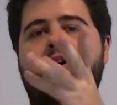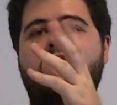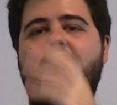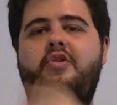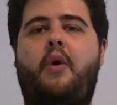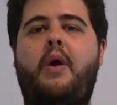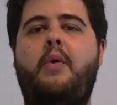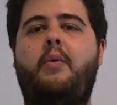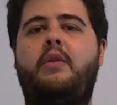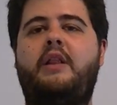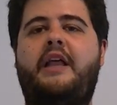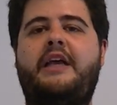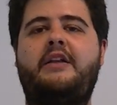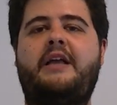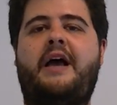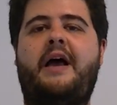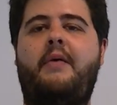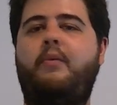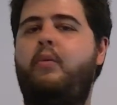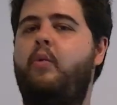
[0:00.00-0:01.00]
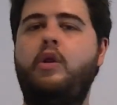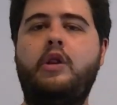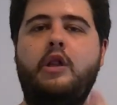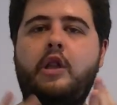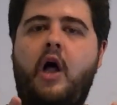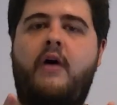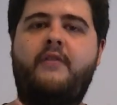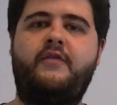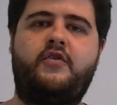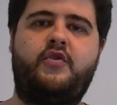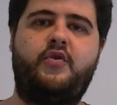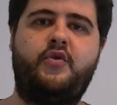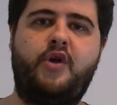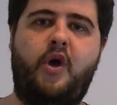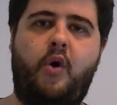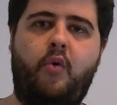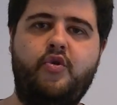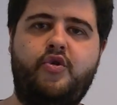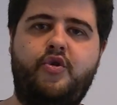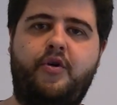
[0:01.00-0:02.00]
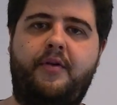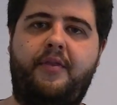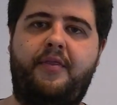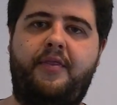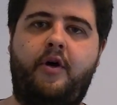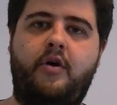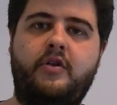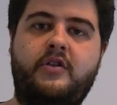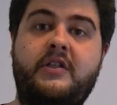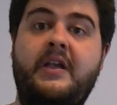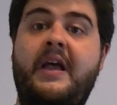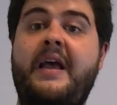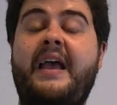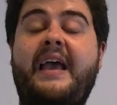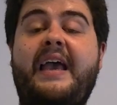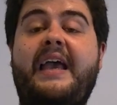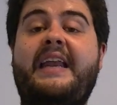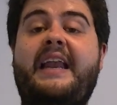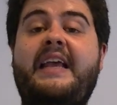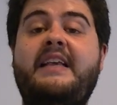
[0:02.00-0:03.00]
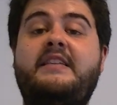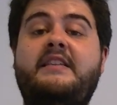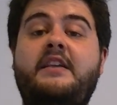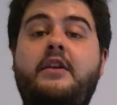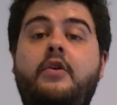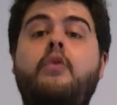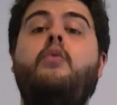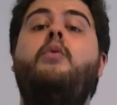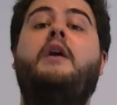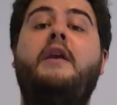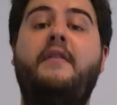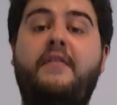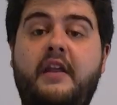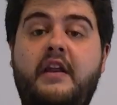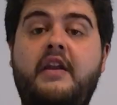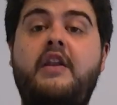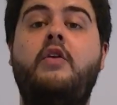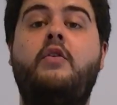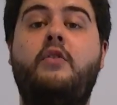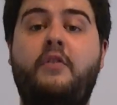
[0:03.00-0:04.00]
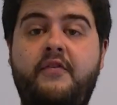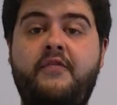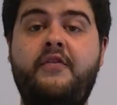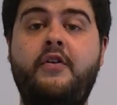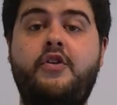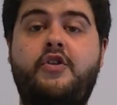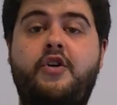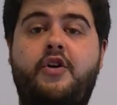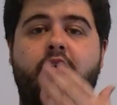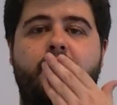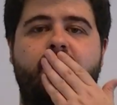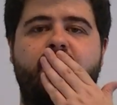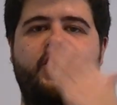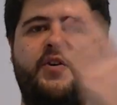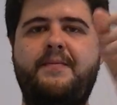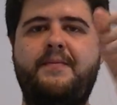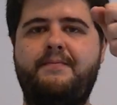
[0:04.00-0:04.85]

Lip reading: So I would love to know your thoughts, and I see you in the near future.